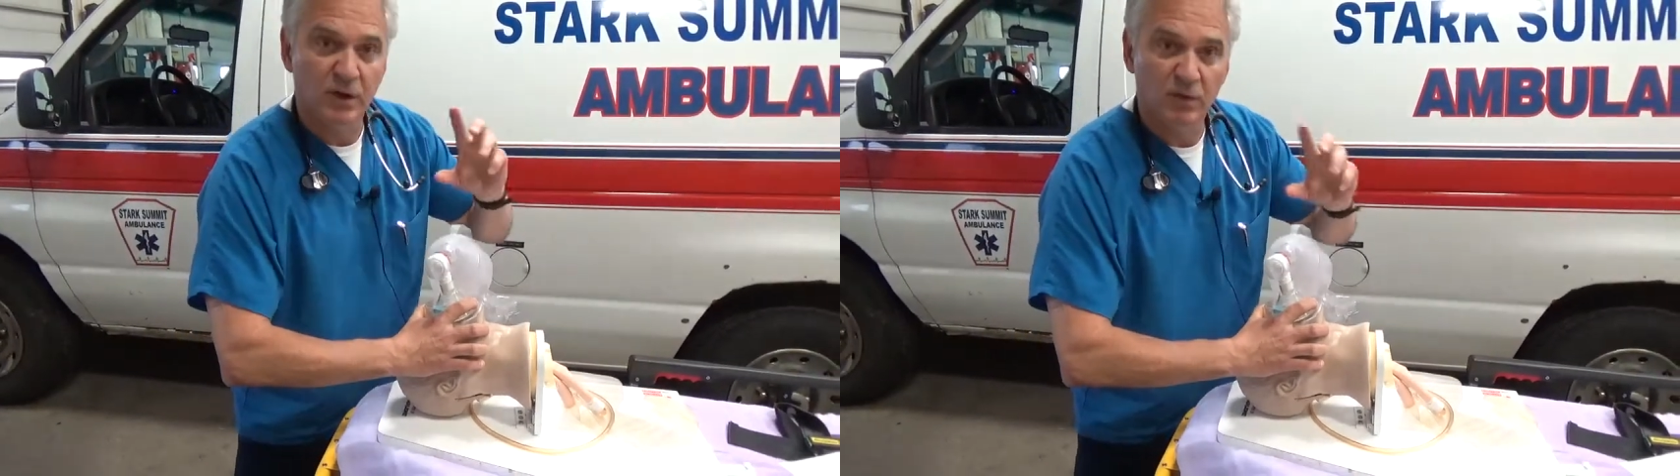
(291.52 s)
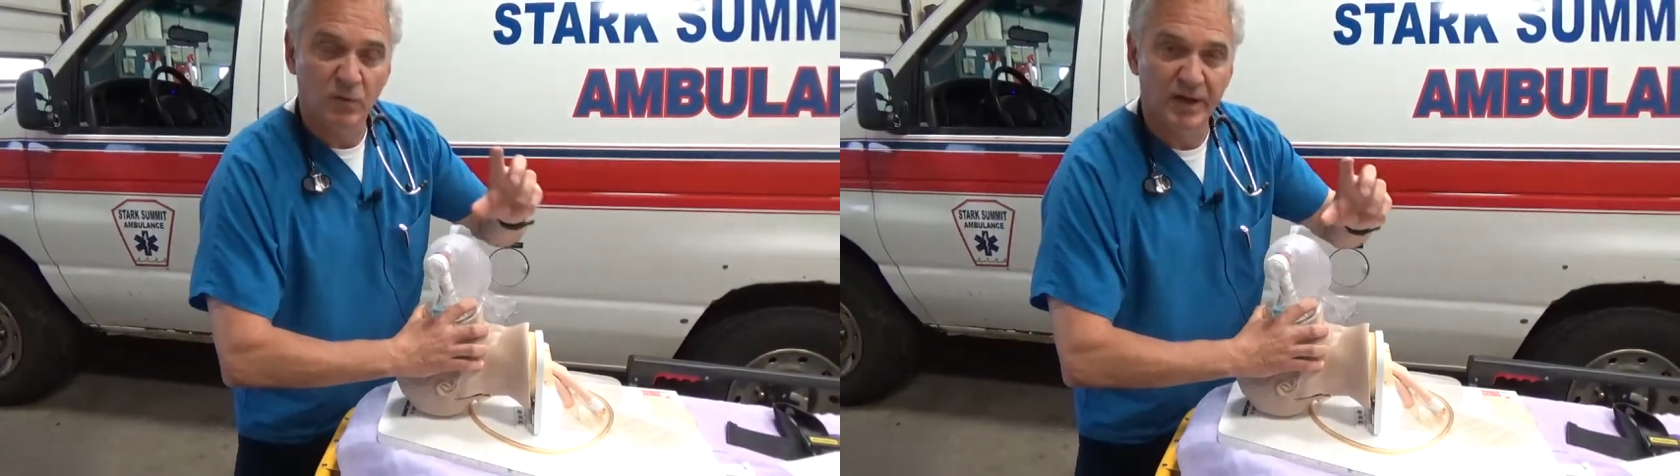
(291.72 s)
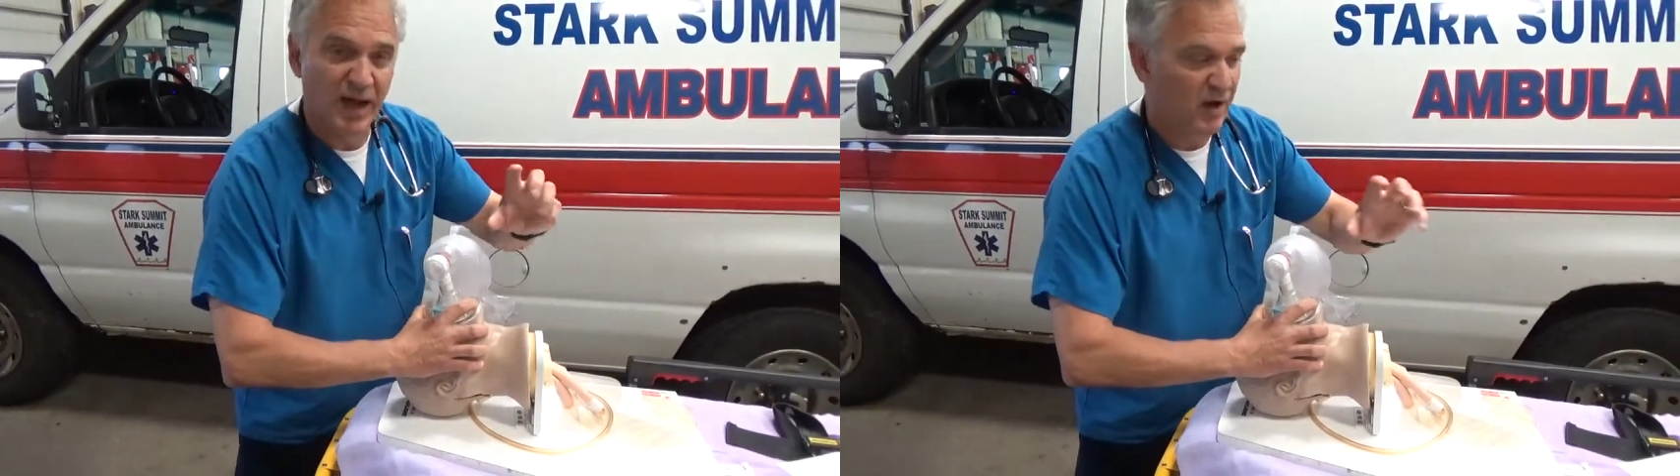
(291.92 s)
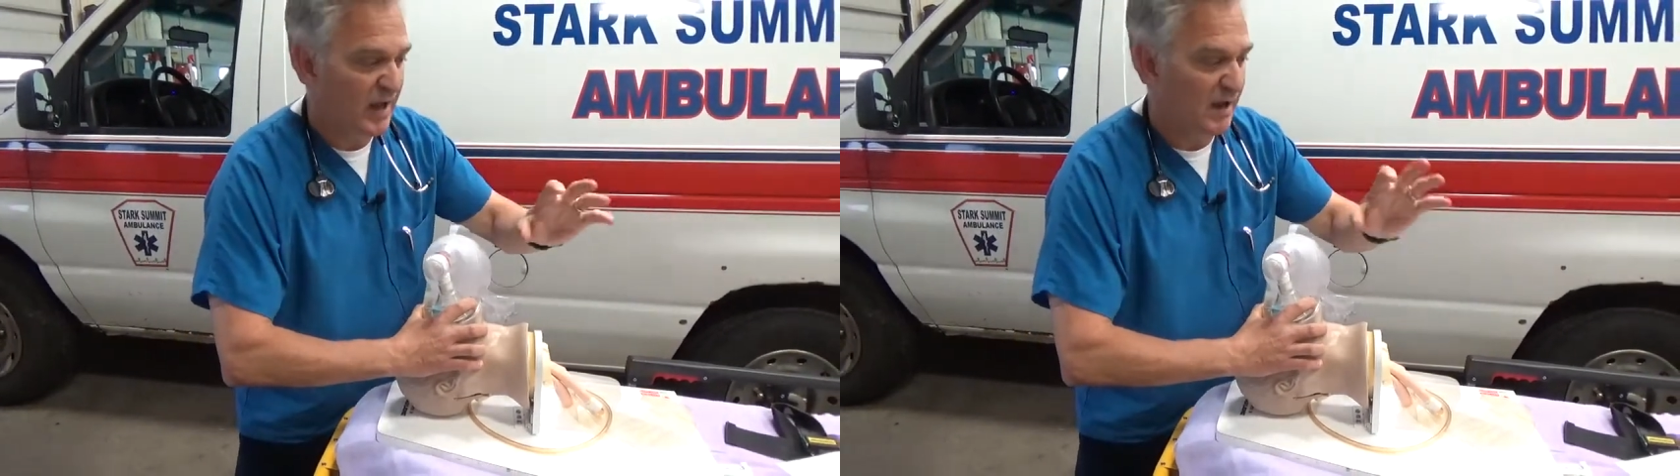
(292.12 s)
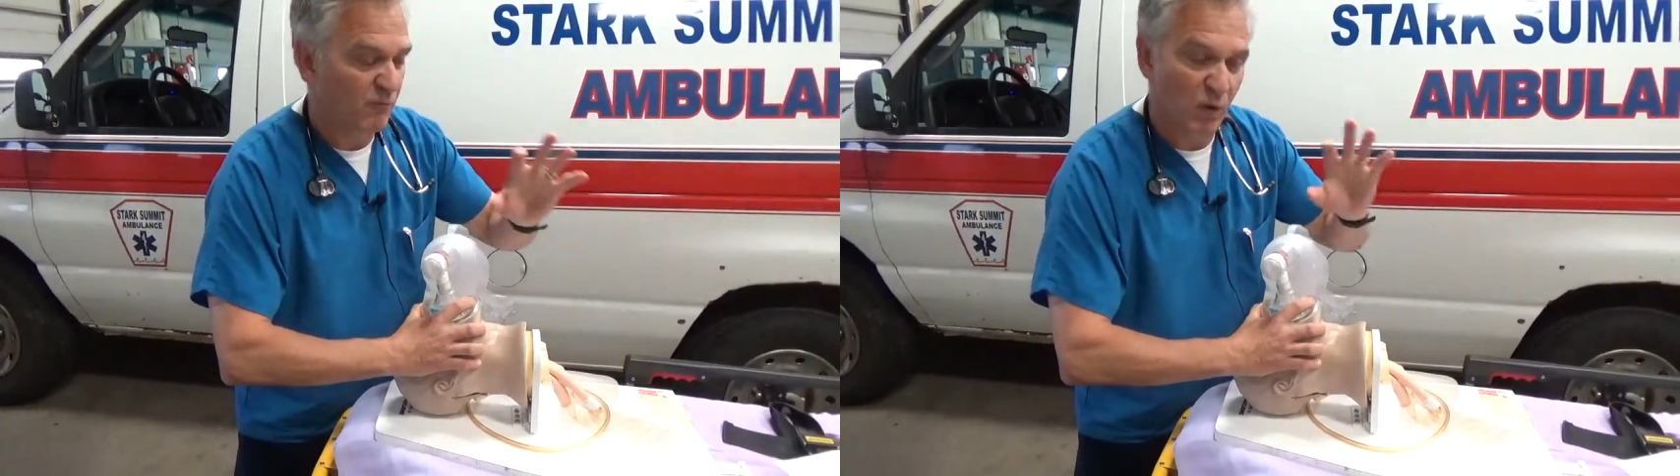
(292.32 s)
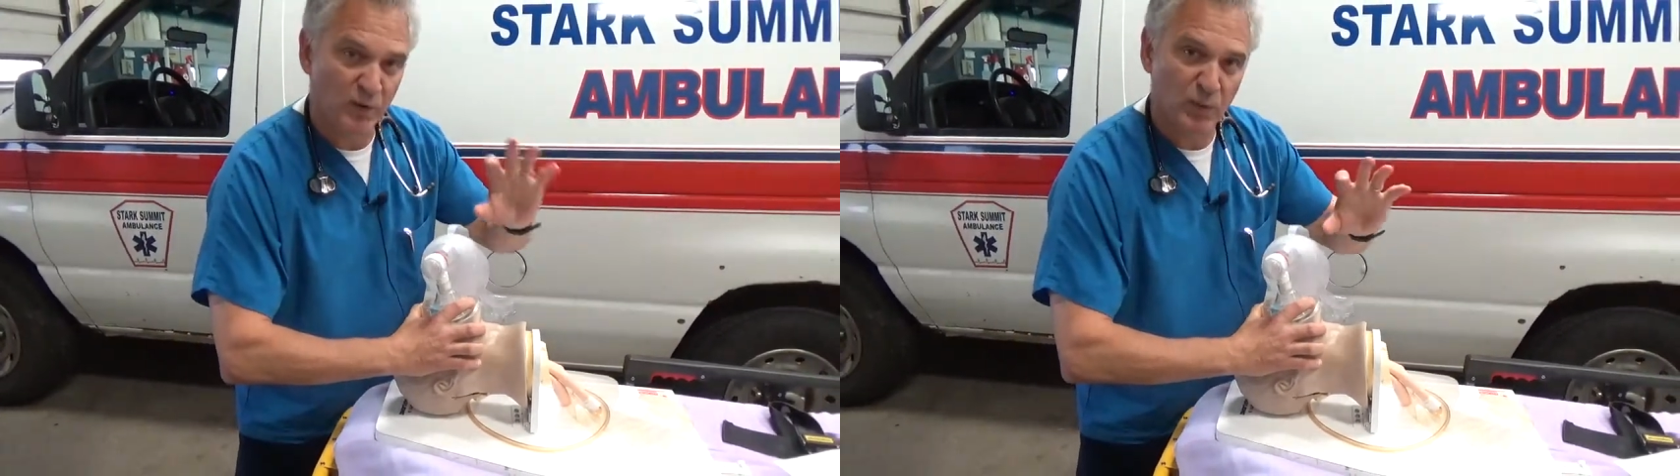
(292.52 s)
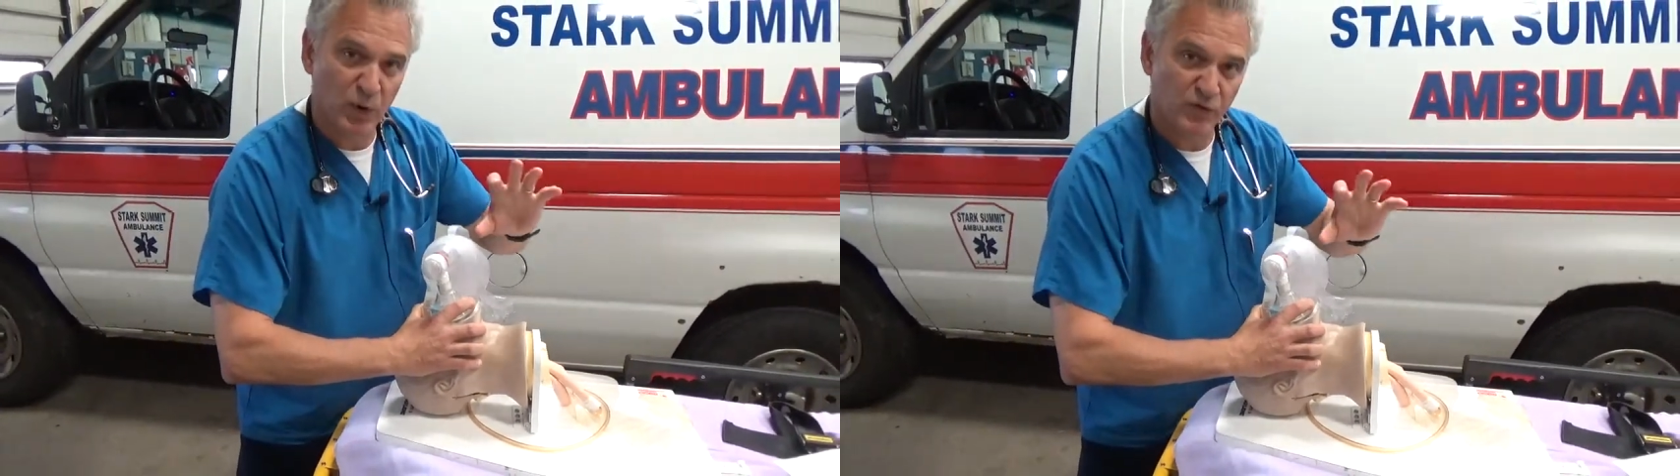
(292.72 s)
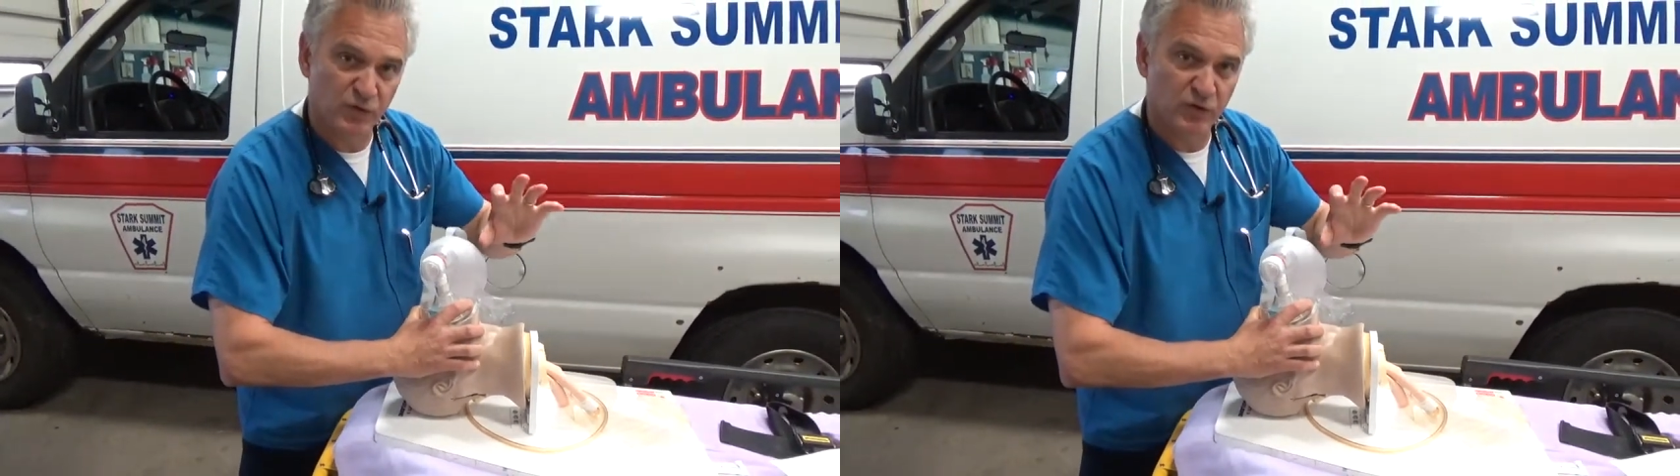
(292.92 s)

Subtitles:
we now have one person